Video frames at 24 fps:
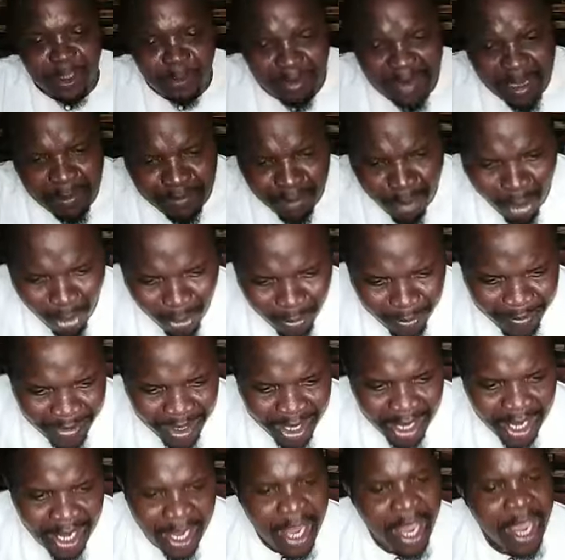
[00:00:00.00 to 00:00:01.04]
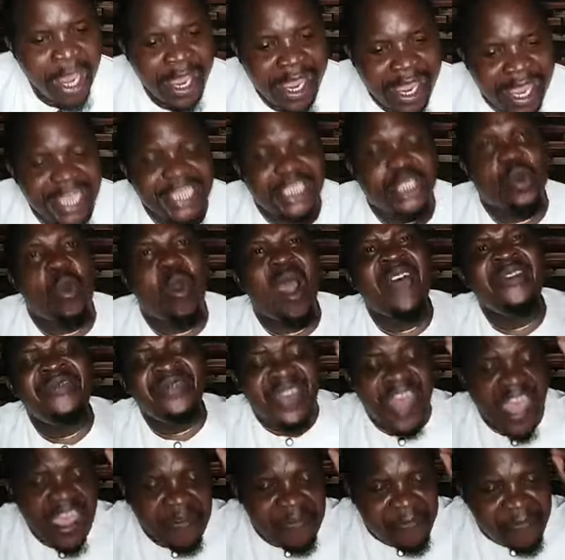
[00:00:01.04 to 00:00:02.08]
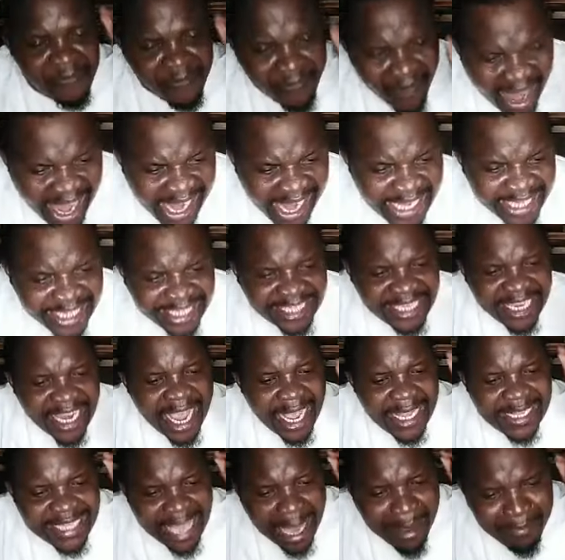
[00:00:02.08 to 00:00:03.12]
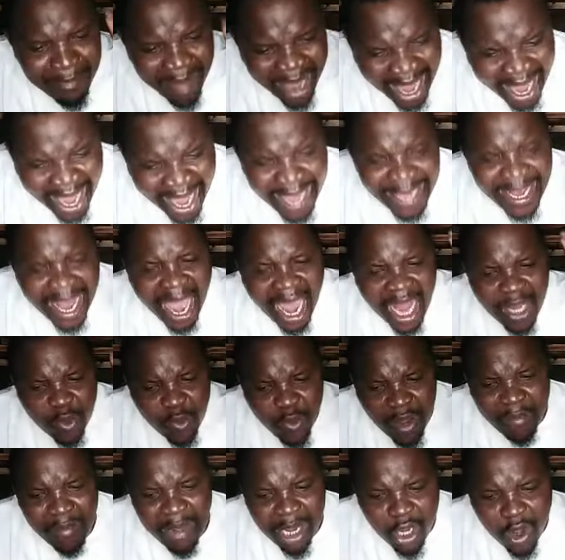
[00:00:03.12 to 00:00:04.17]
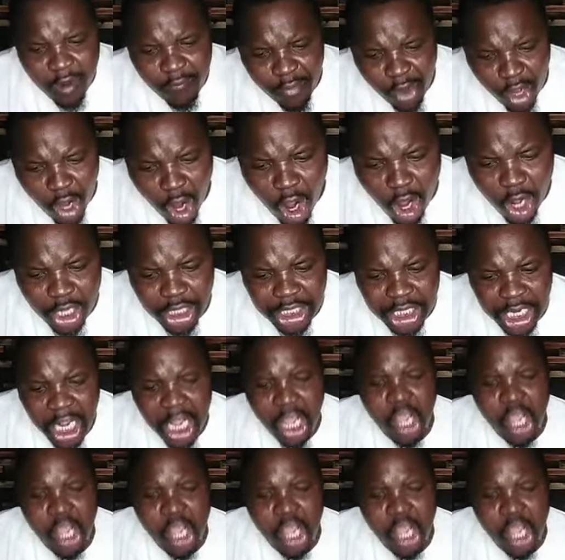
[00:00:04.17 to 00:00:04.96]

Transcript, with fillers: people is when they fight the men and women of God